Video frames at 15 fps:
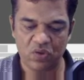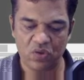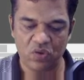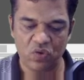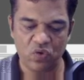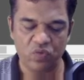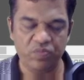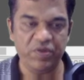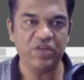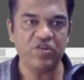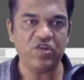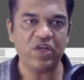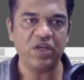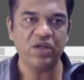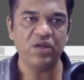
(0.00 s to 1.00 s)

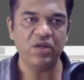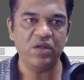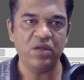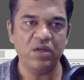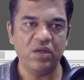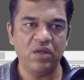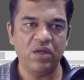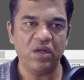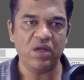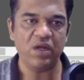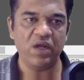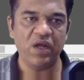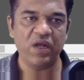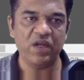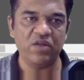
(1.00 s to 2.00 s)
obj
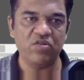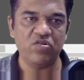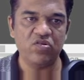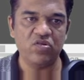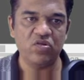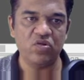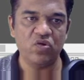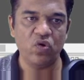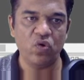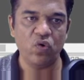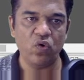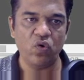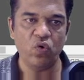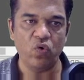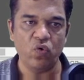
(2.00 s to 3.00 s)
has
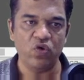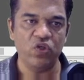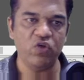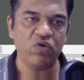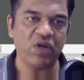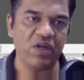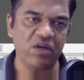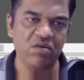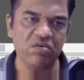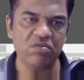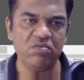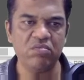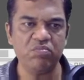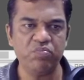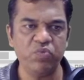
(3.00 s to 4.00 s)
O. You can
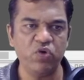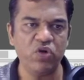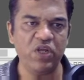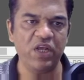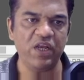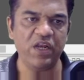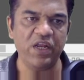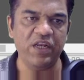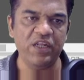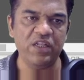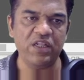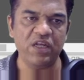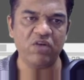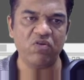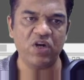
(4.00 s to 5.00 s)
put here
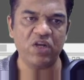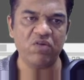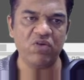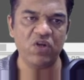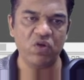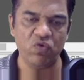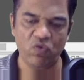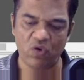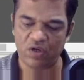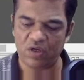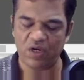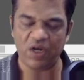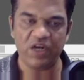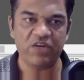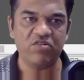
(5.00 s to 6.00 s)
anything, whatever you
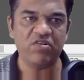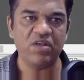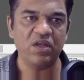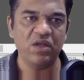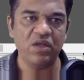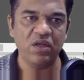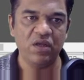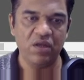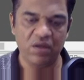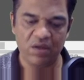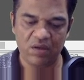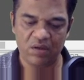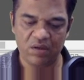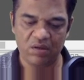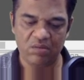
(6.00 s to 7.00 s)
want. Let's say
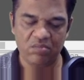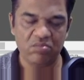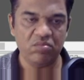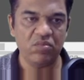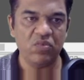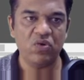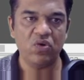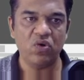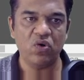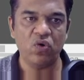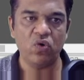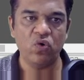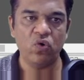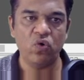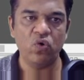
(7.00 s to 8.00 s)

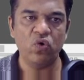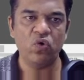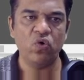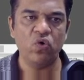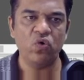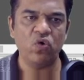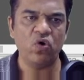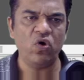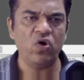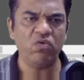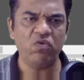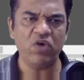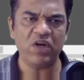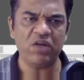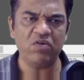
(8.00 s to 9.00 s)
O or
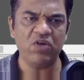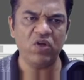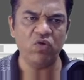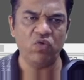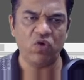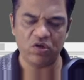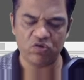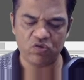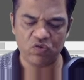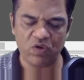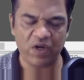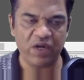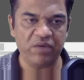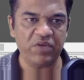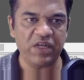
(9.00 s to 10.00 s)
whatever you want. So
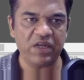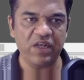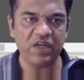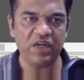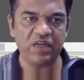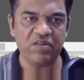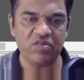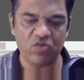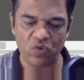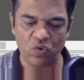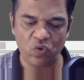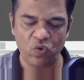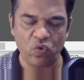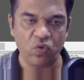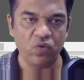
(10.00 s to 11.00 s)
I am taking as
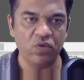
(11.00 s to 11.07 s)
O.